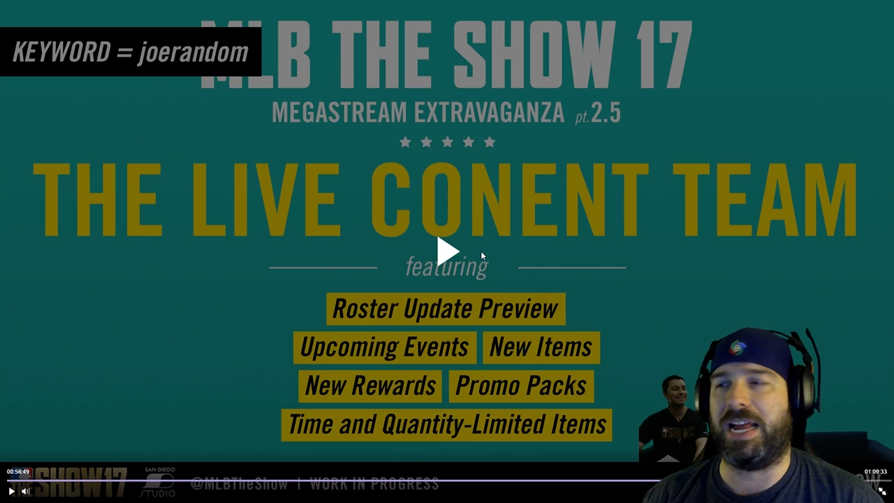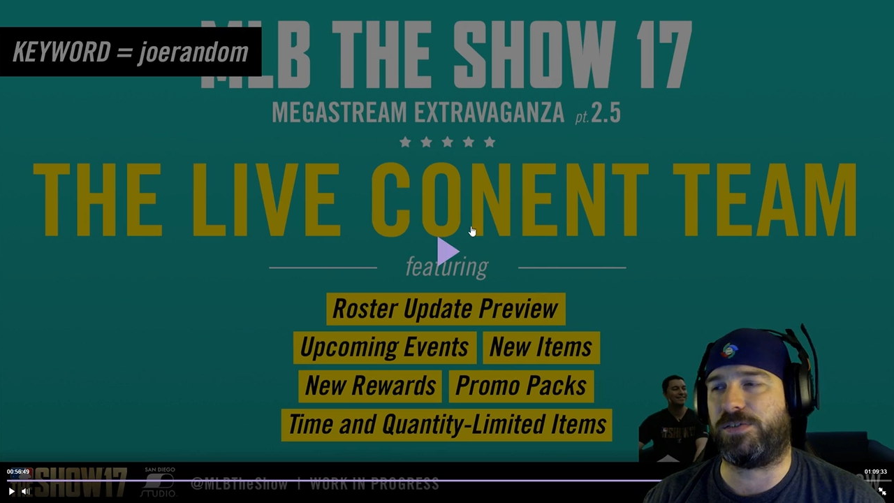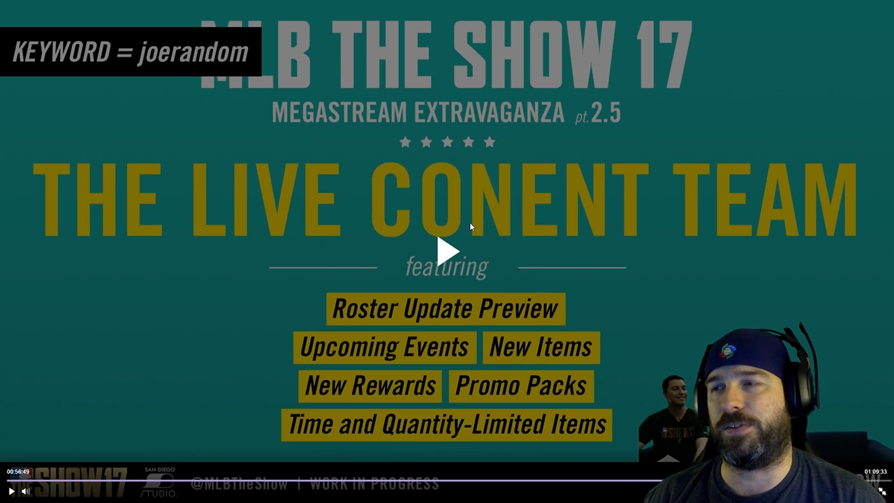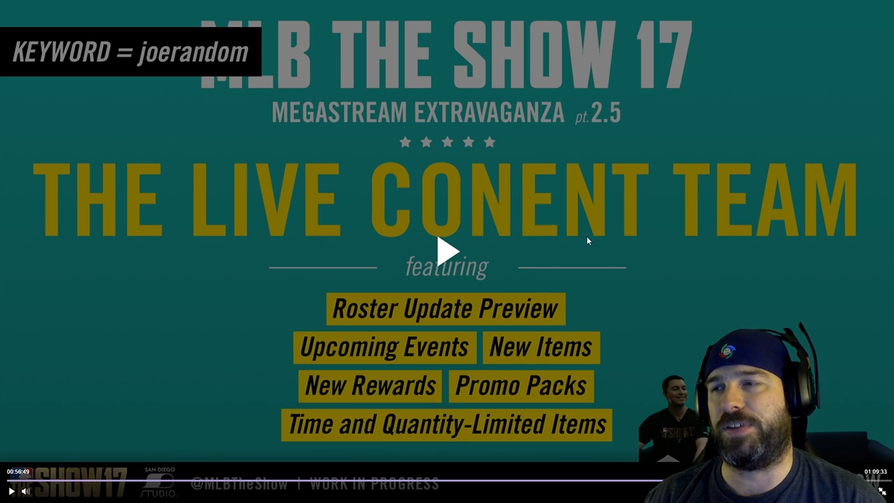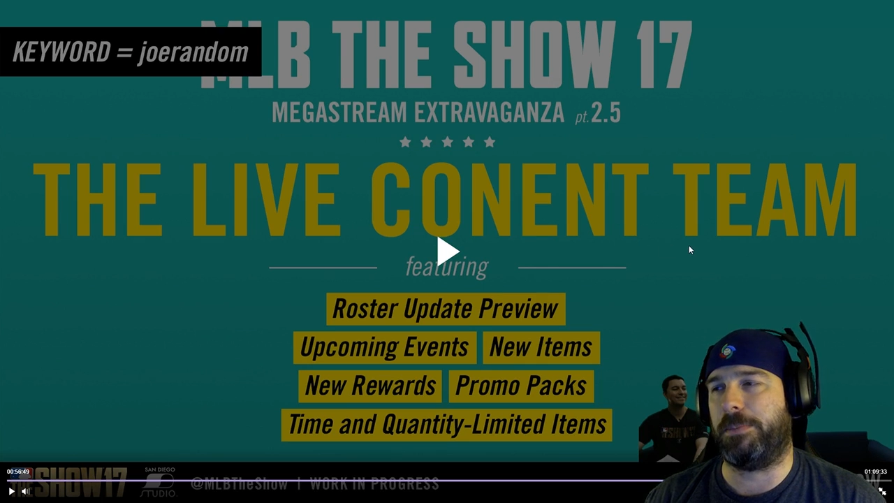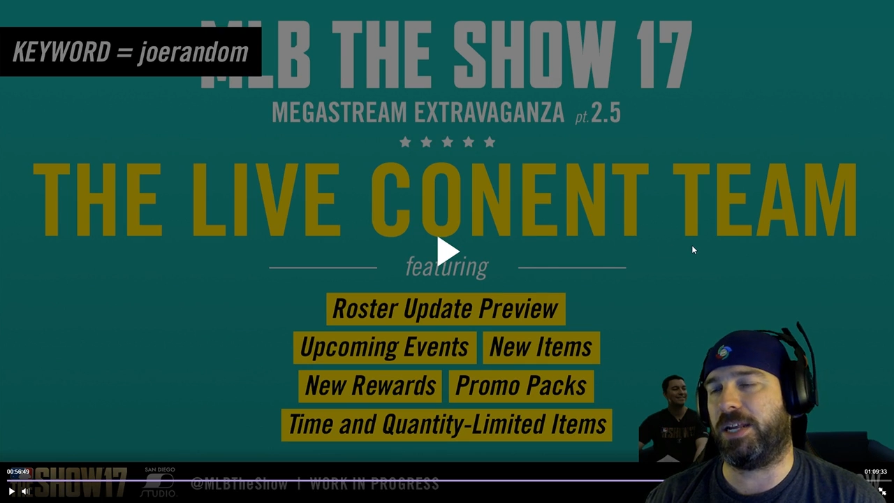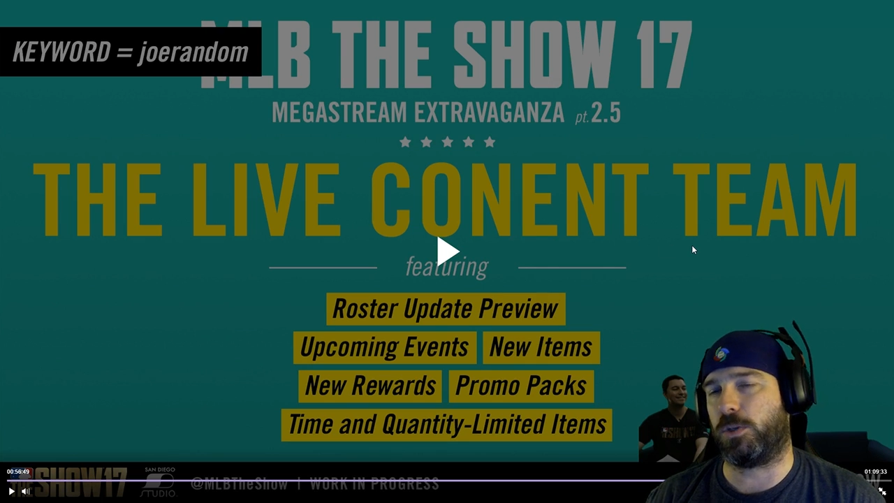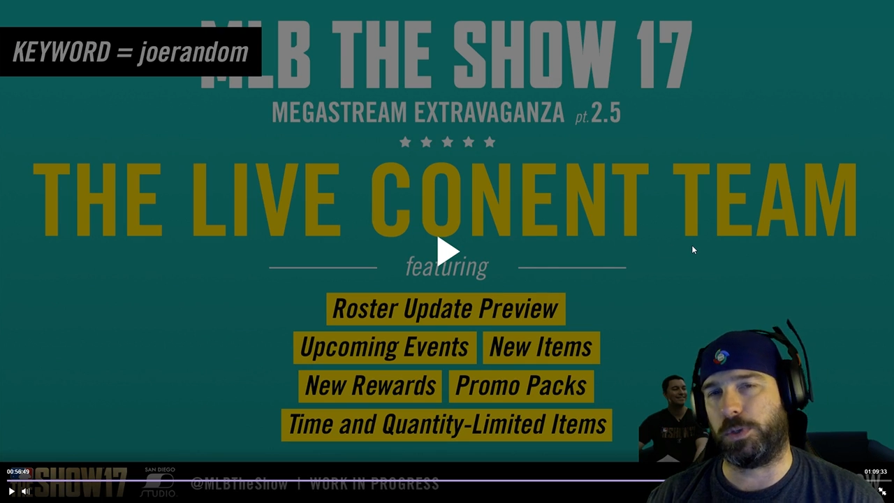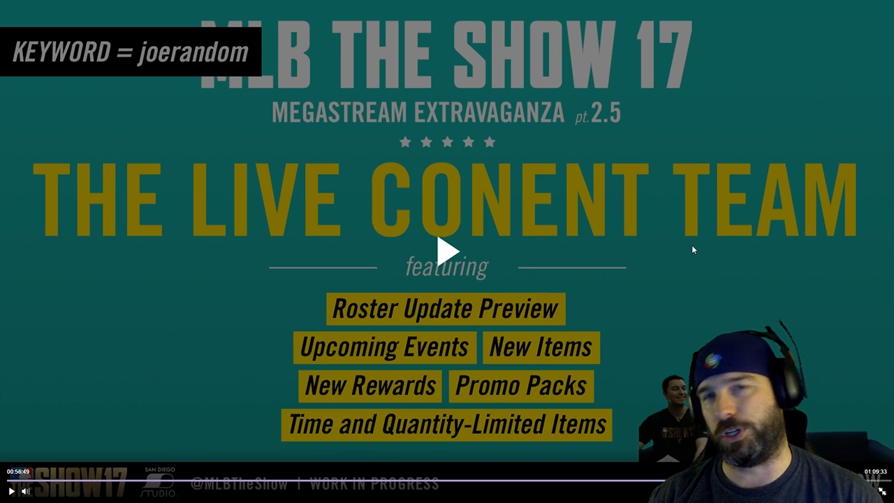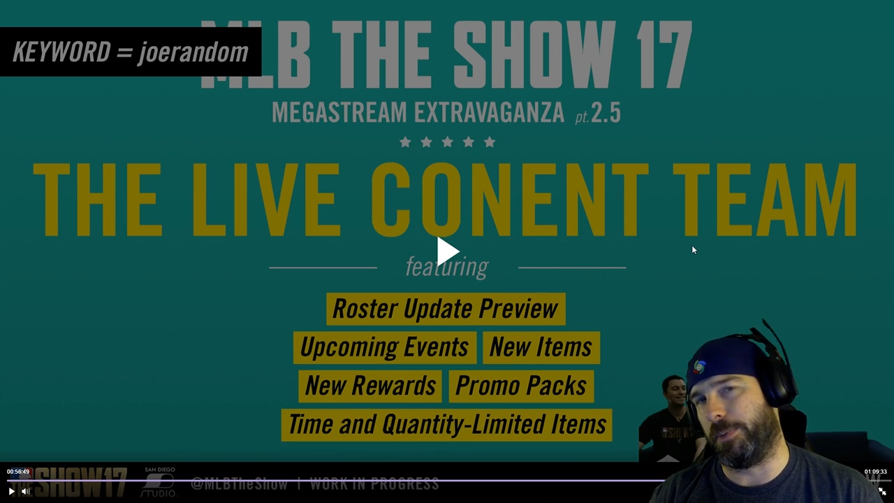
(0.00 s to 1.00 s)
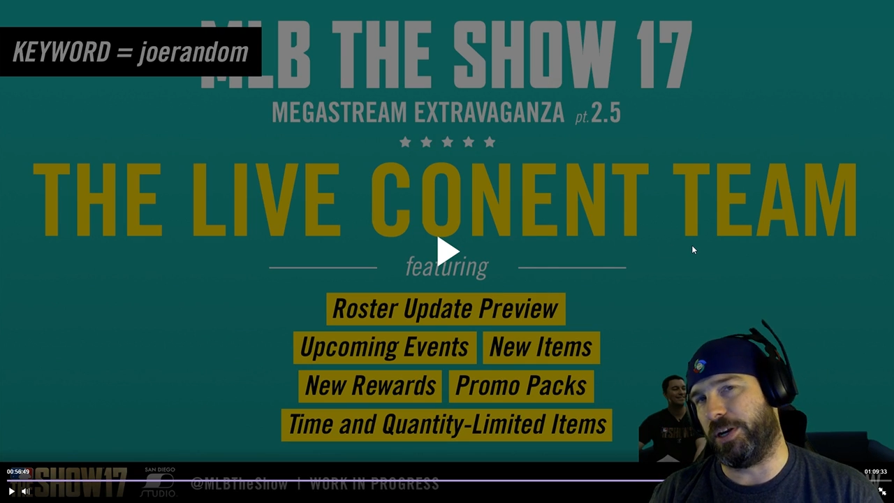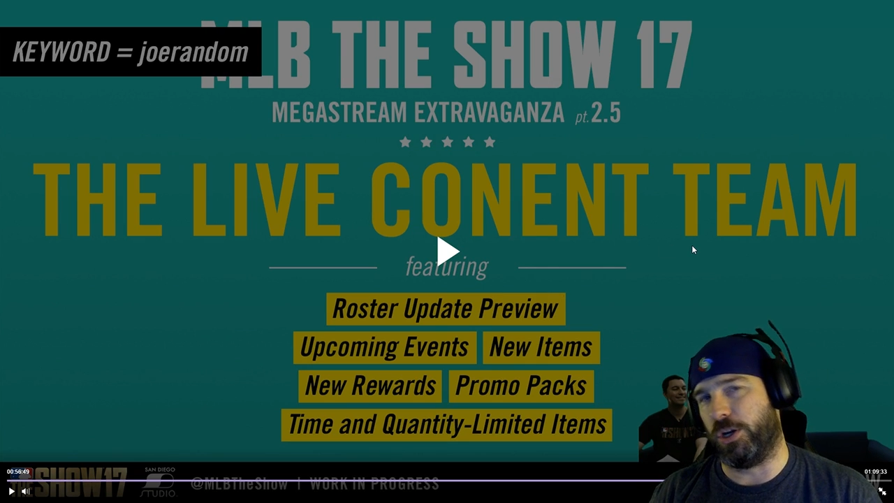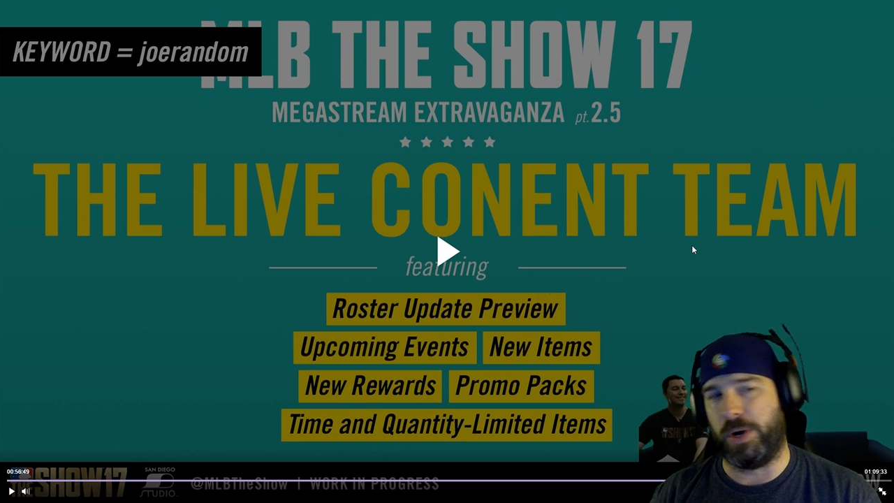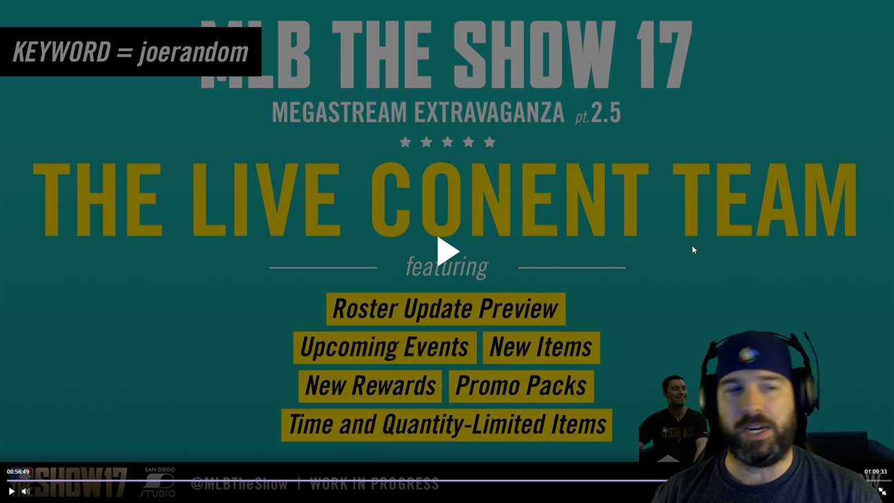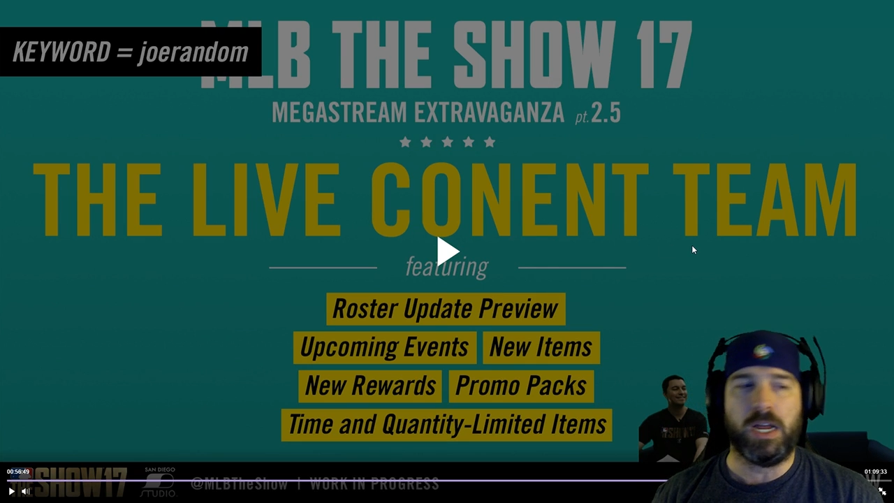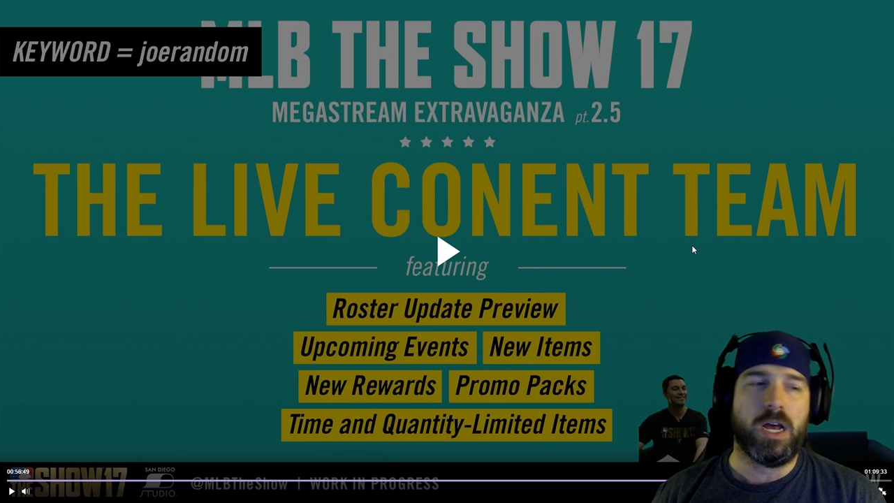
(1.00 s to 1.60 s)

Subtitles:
15 minutes what they're going to be doing.